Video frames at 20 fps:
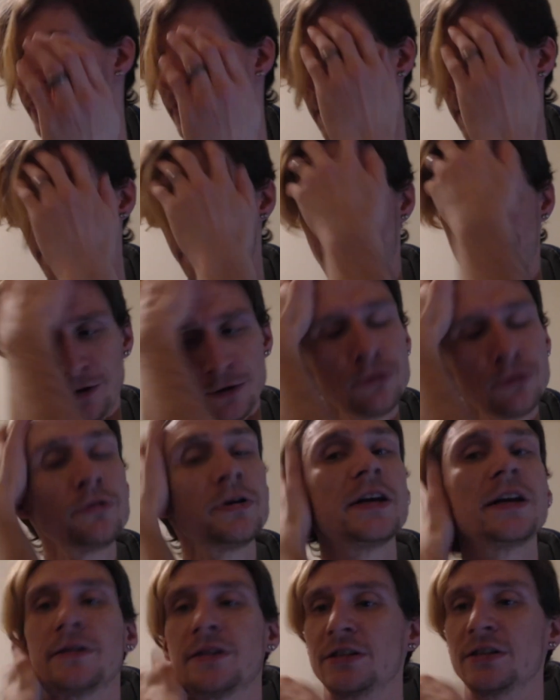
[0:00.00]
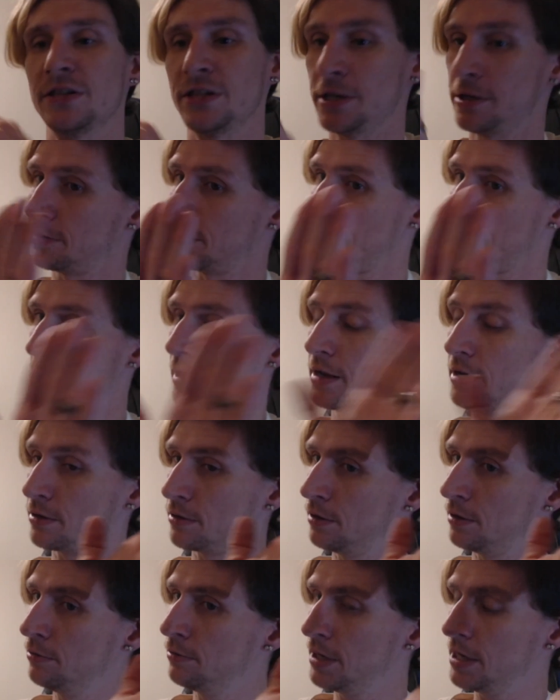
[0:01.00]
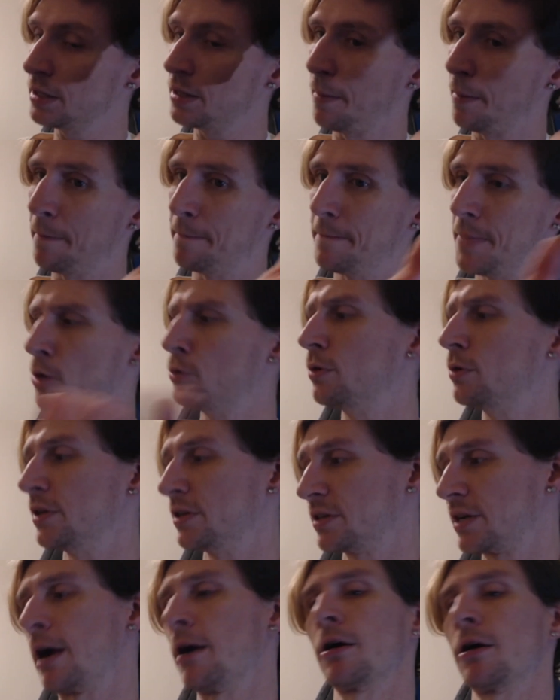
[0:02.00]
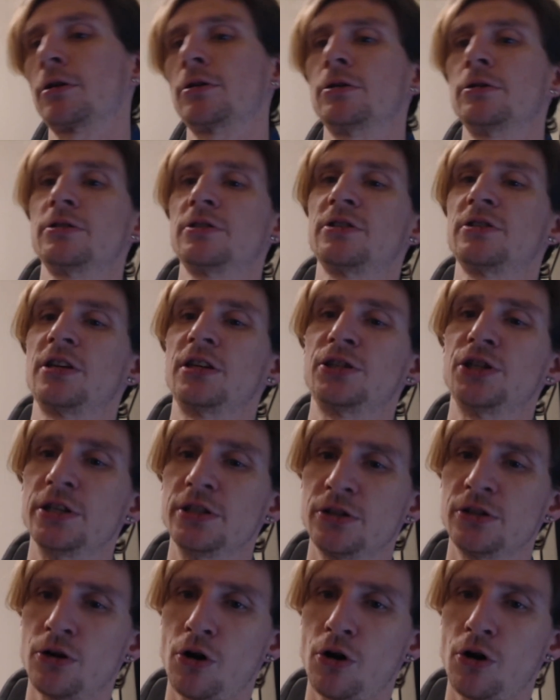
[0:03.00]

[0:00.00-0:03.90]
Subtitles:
including the bonus characters, such as